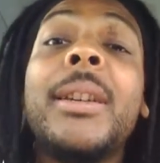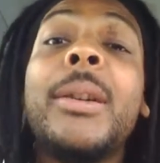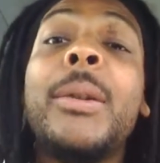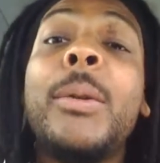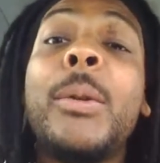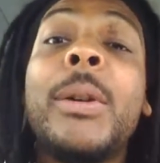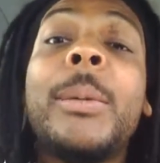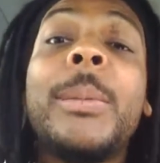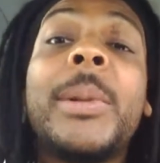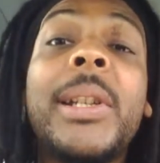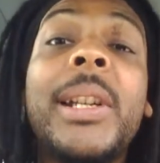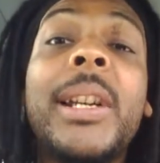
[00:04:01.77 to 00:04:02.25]

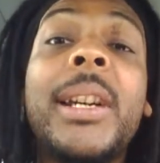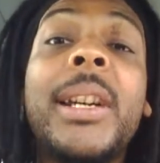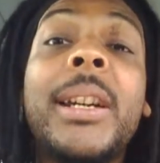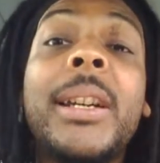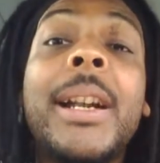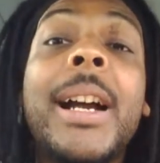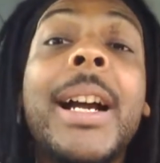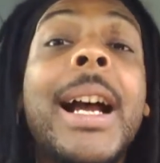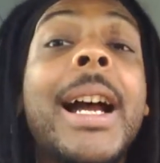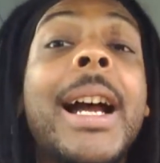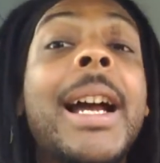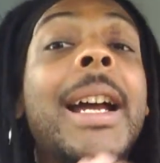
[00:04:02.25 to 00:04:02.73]
You know what I'm
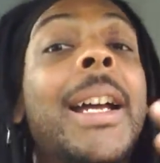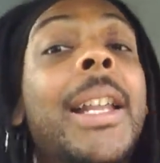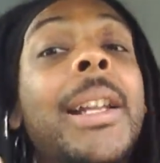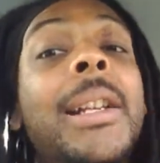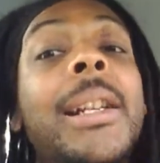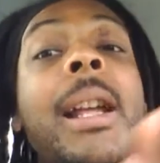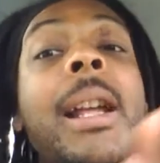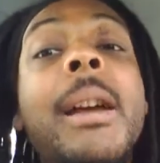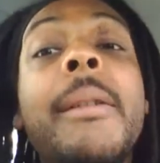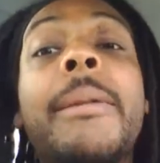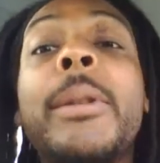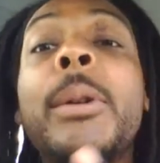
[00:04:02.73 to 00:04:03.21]
saying? I got hella
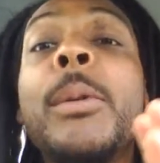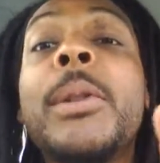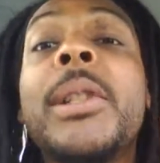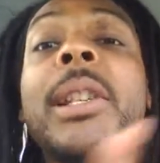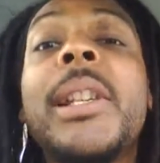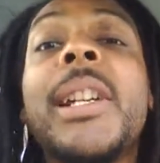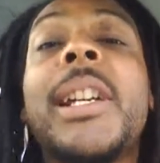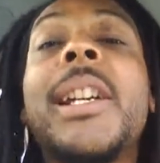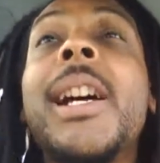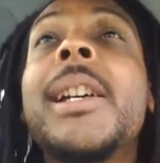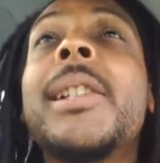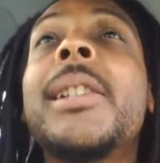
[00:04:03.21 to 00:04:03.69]
nephews
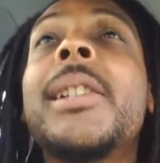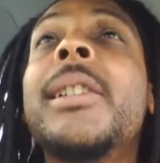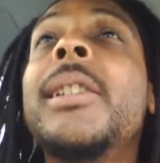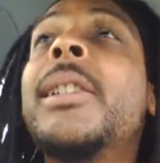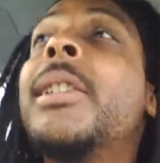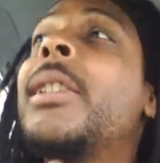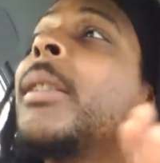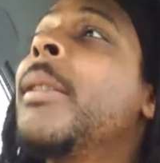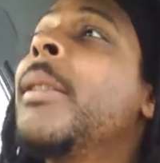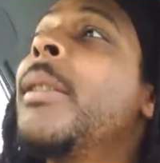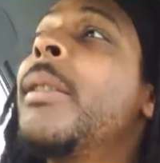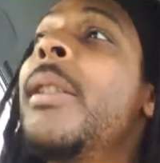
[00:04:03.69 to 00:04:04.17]
and
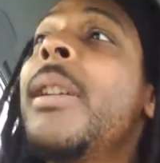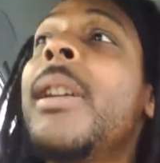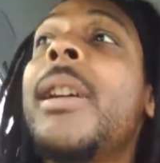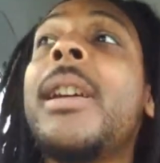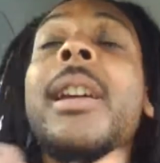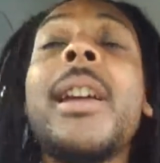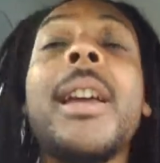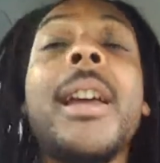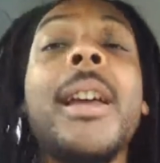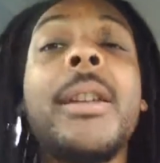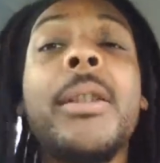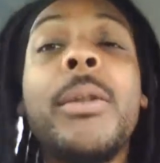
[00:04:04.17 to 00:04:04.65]
cousins and
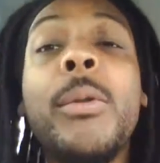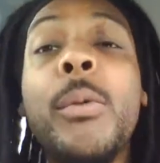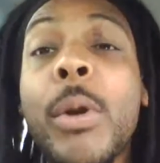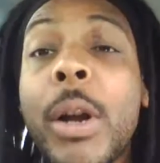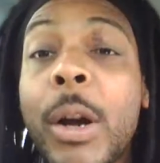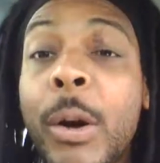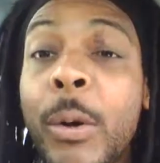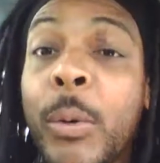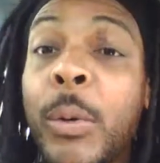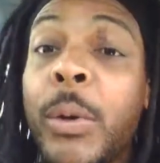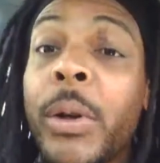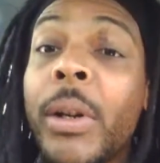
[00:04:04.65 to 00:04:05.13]

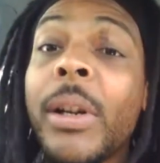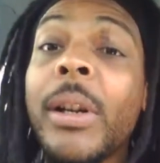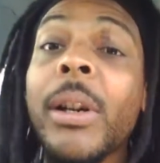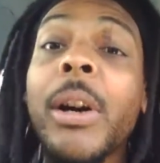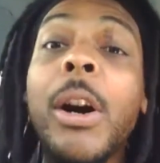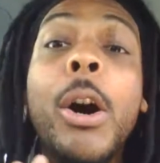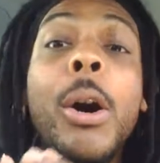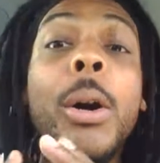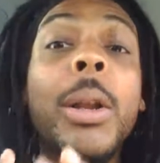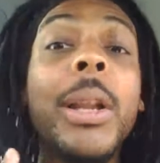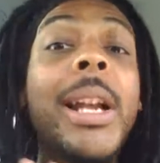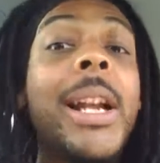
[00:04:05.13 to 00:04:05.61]

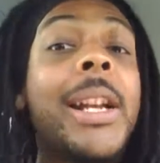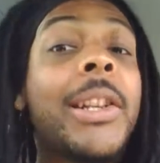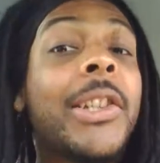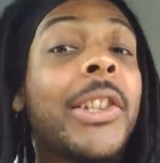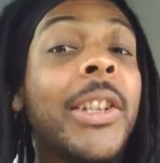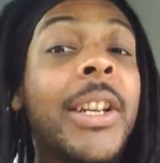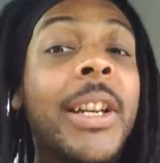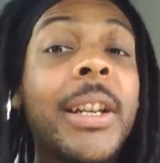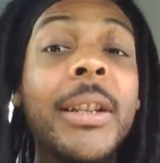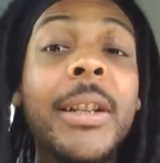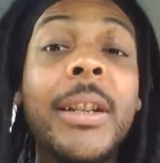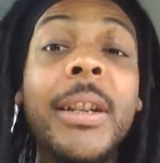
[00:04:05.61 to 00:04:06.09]
all of that
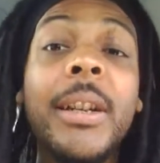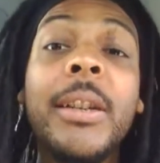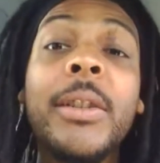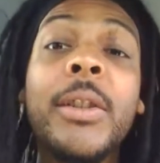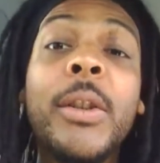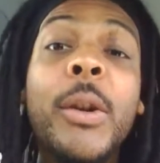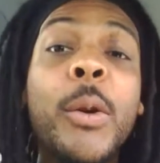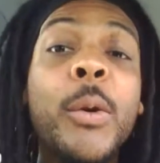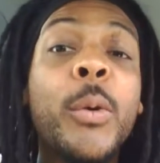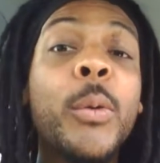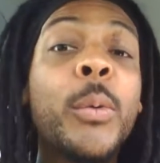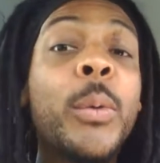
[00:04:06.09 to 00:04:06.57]
shit.
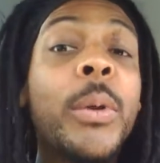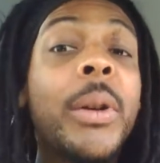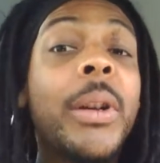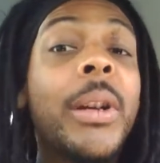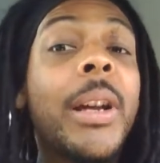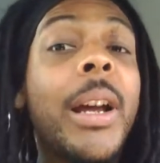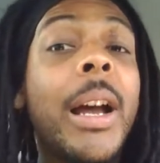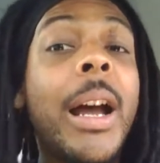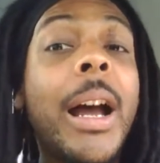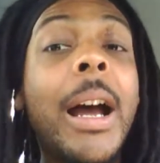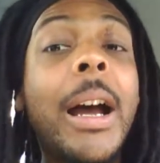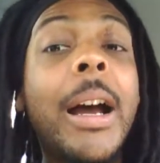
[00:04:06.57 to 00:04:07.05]
So
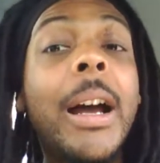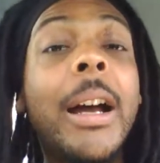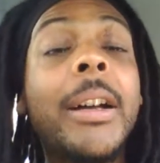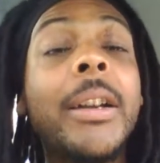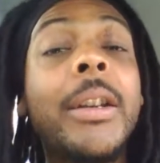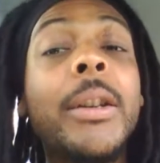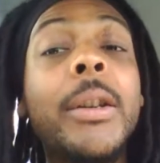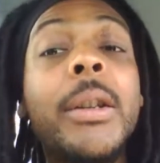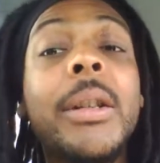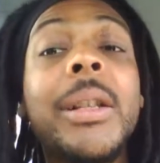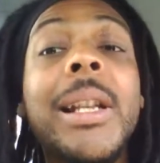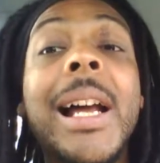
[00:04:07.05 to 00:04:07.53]

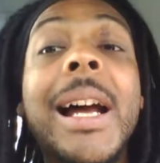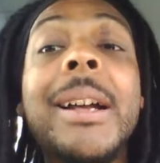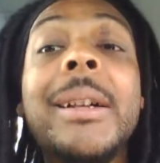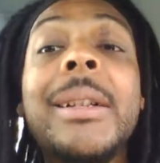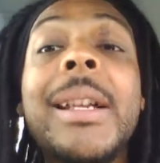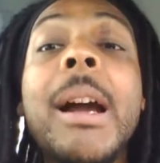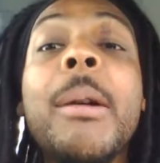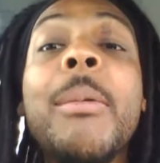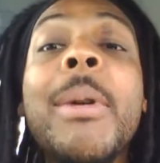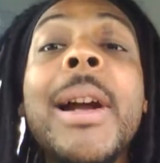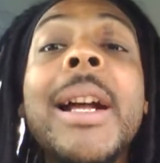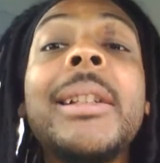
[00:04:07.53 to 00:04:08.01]

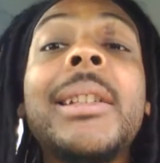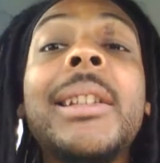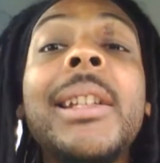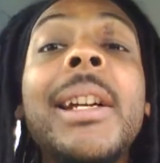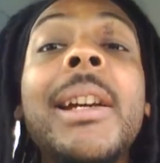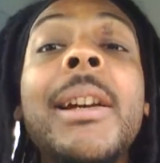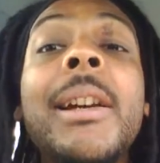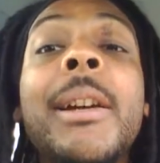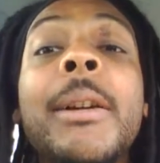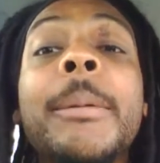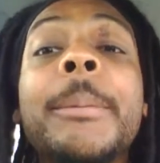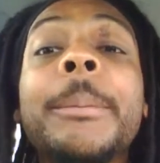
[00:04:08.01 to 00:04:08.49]
that right
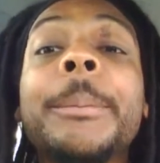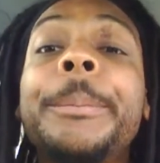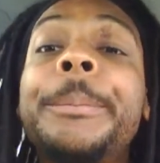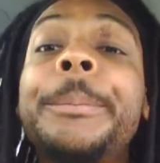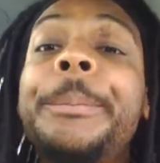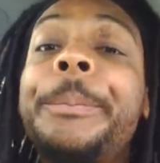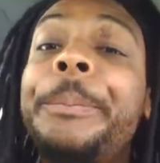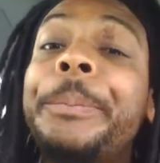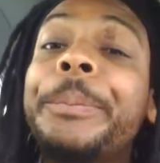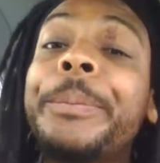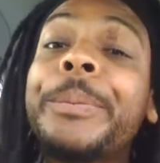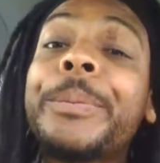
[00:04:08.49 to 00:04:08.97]
there
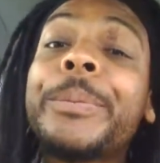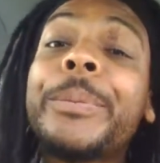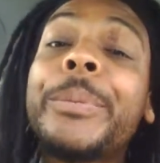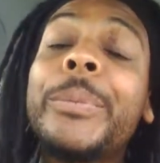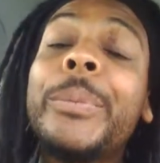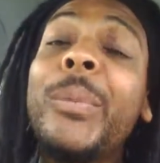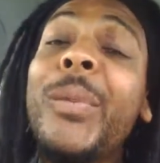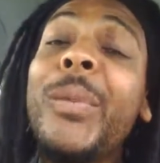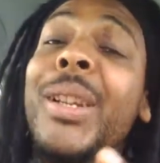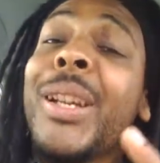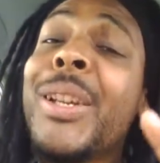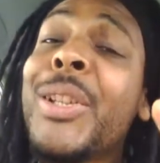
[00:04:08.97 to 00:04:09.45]

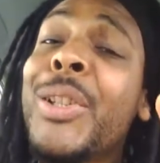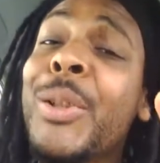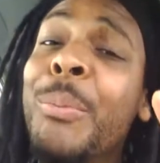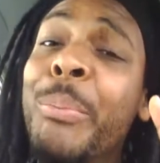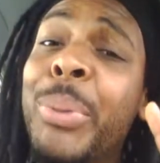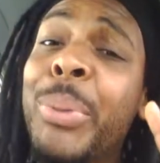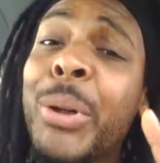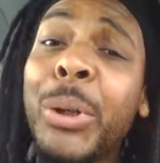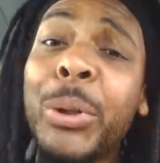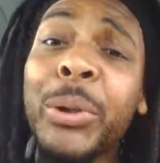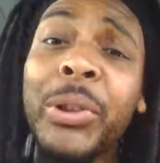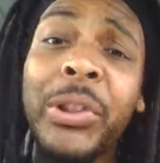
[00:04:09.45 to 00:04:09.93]
is
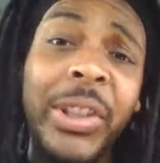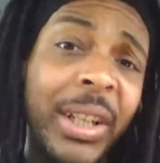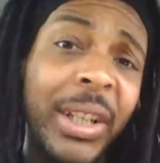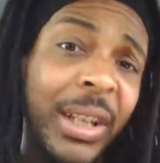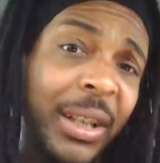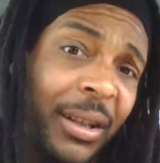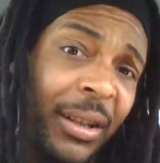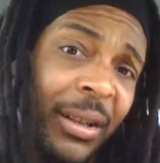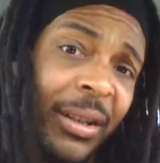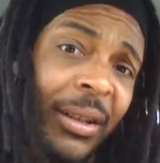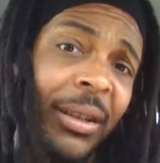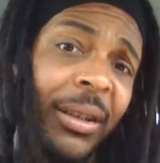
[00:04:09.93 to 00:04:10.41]
some bullshit.